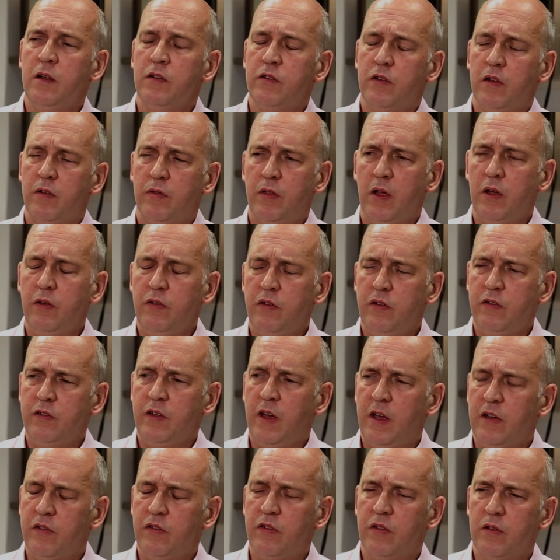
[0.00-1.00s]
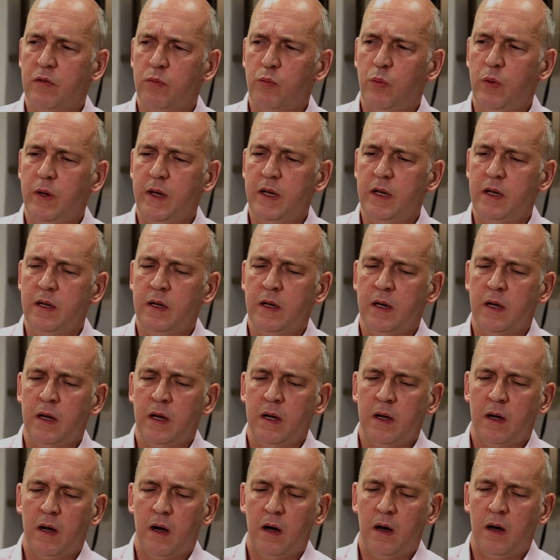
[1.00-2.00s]
So those are tests that we
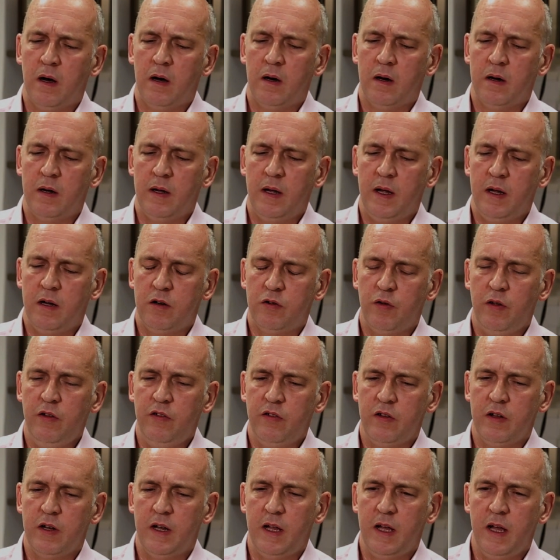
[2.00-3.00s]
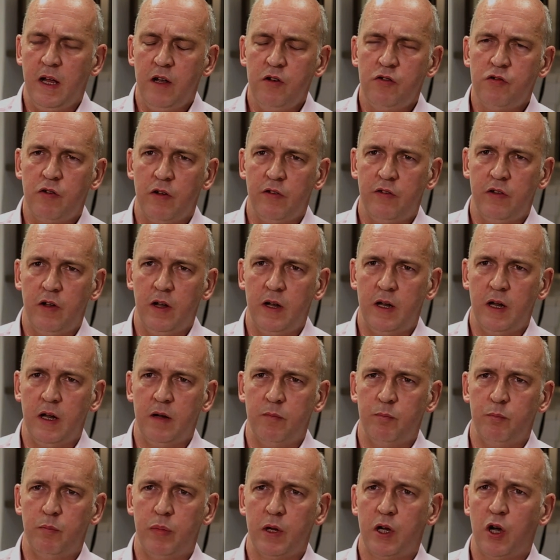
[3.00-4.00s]
are increasingly interested
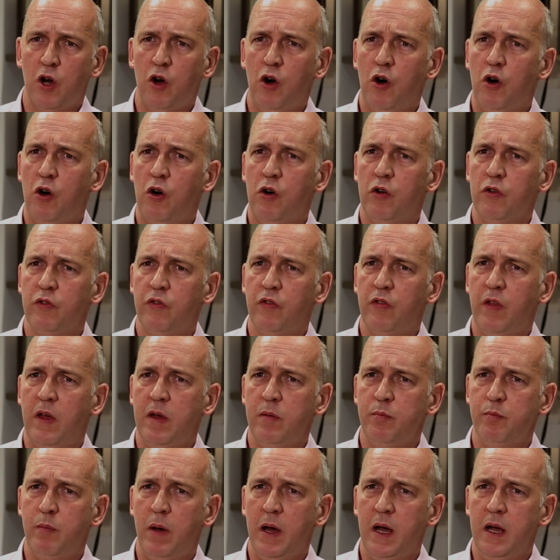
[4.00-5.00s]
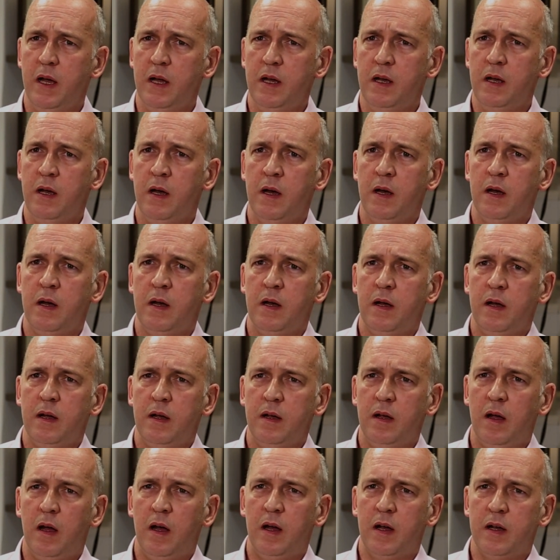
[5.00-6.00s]
in because they may
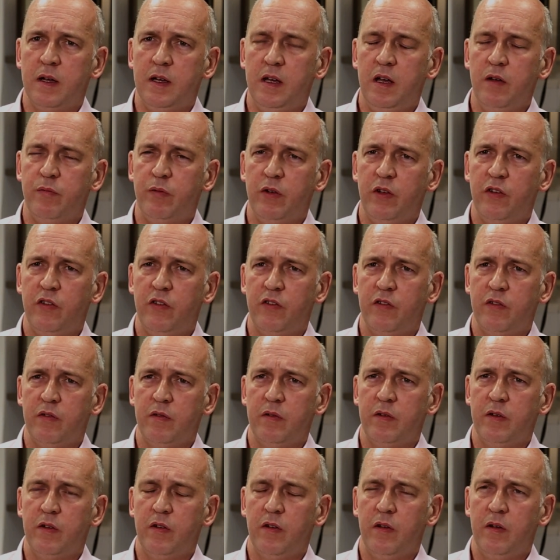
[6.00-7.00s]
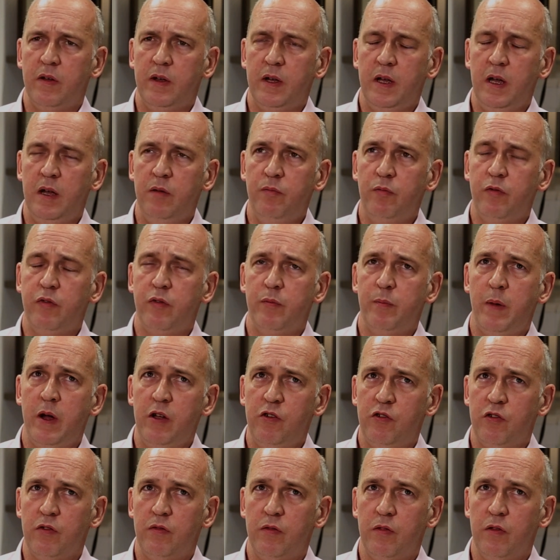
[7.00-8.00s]
give us
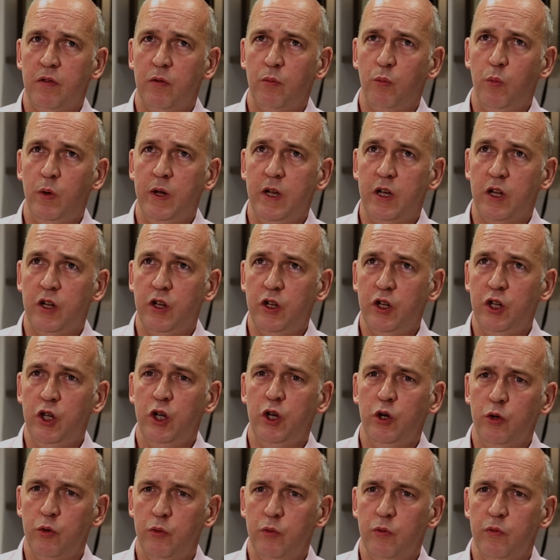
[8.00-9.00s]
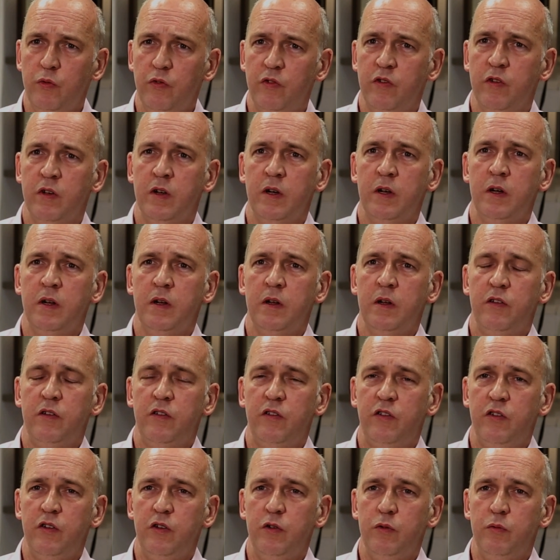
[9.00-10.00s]
information that we can use
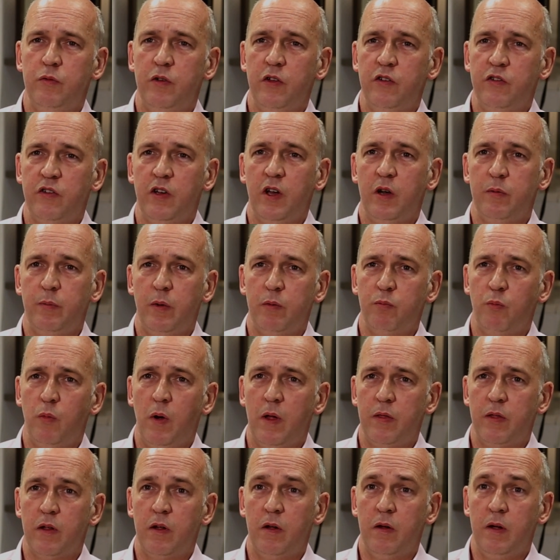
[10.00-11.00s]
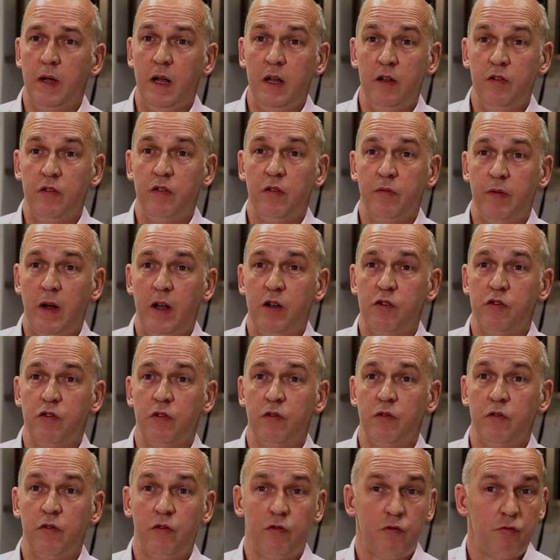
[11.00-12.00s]
to determine whether
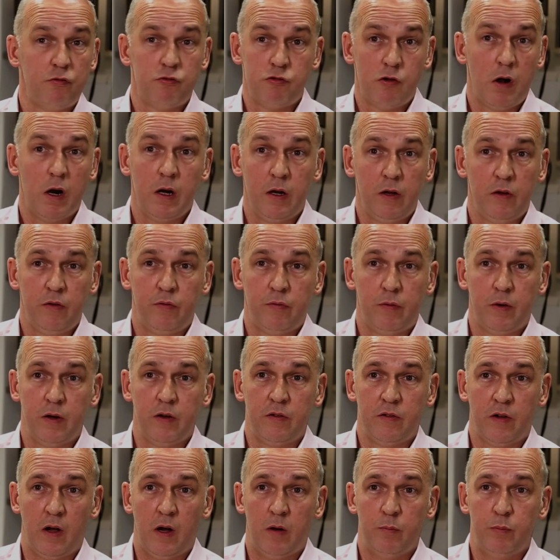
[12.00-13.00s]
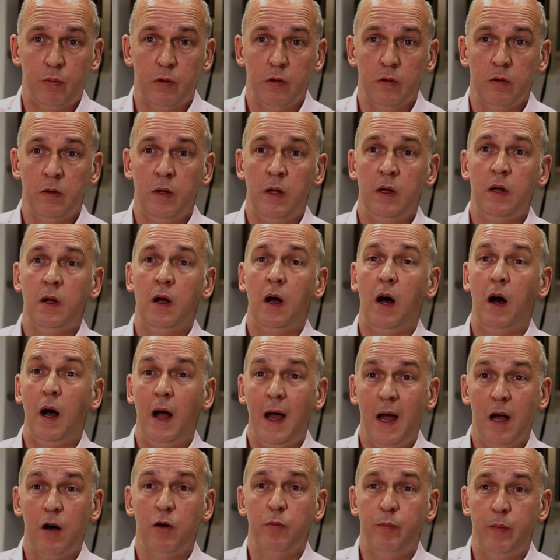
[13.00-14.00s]
interventions, drugs for example, are
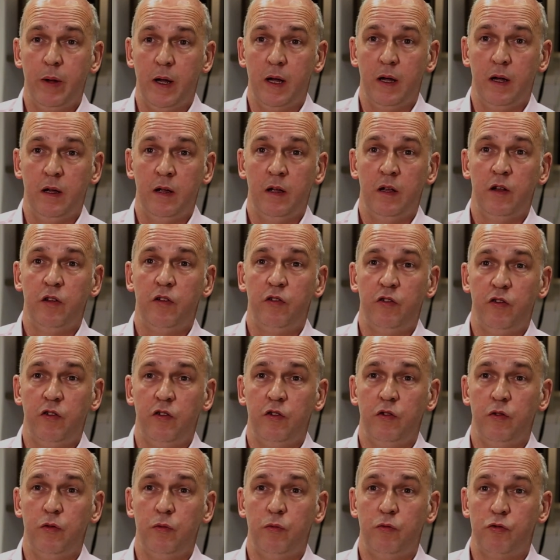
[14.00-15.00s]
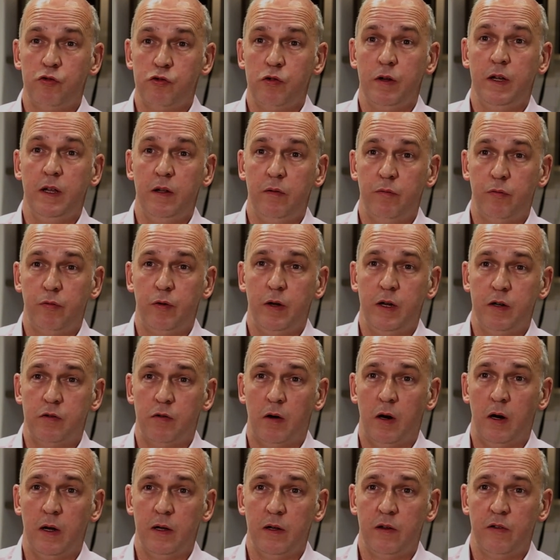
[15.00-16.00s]
helping to treat
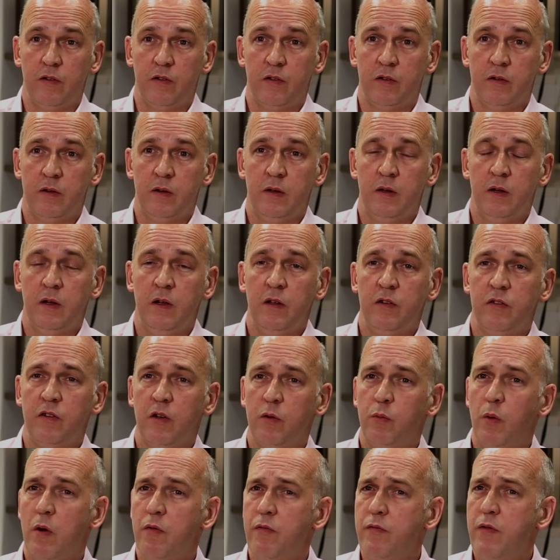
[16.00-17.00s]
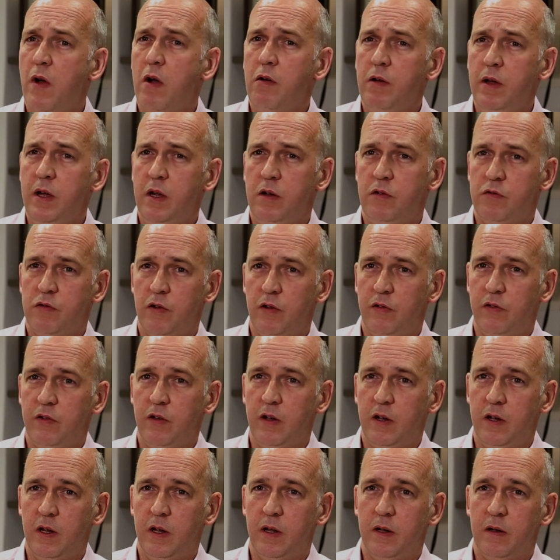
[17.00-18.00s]
Friedreich's. So we're very
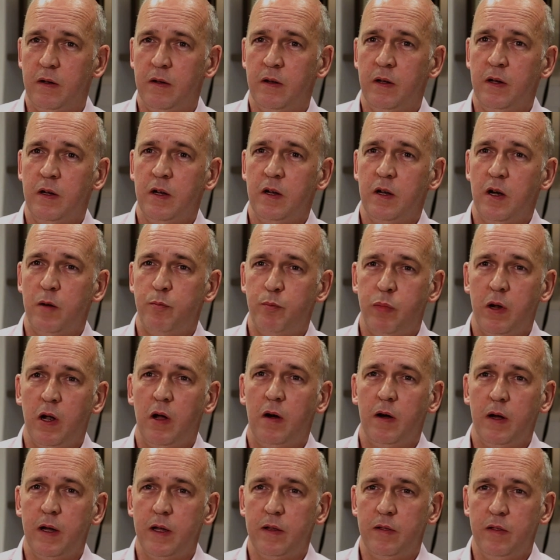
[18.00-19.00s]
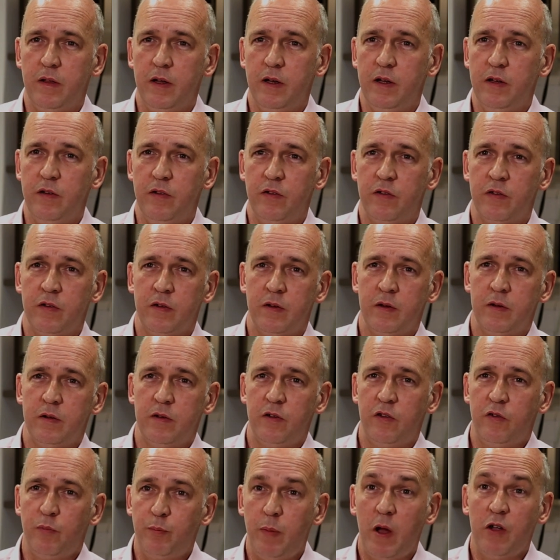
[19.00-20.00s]
interested in applying these
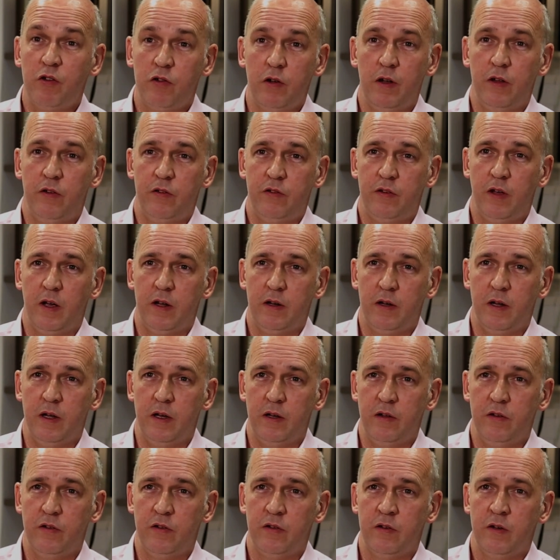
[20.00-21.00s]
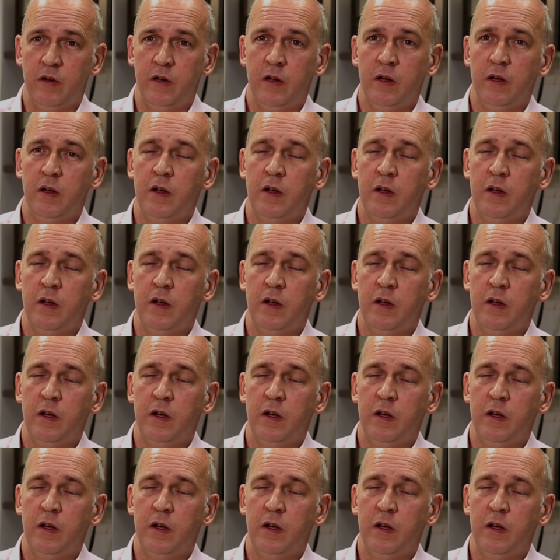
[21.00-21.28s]
specialist techniques